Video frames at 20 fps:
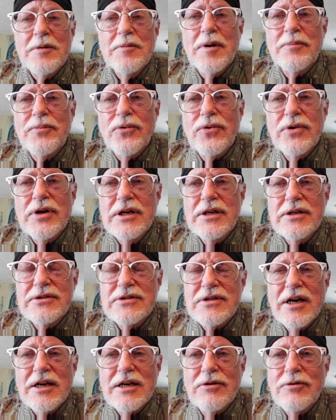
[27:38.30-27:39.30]
my point
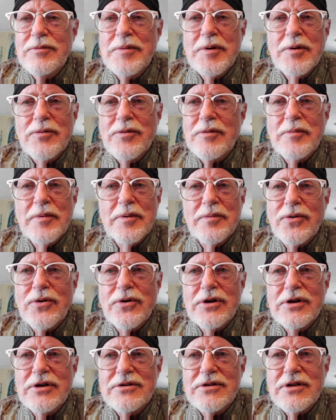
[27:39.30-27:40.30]
is, I don't remember what my
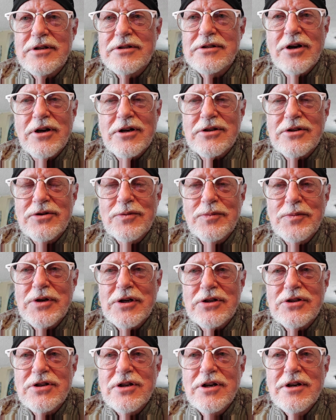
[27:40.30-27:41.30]
point is. I talk too
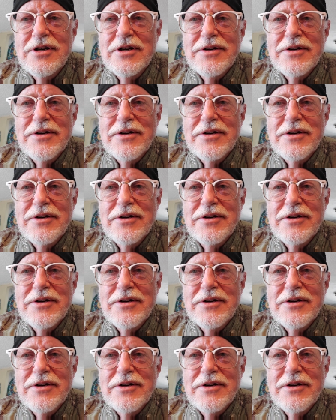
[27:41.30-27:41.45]
much.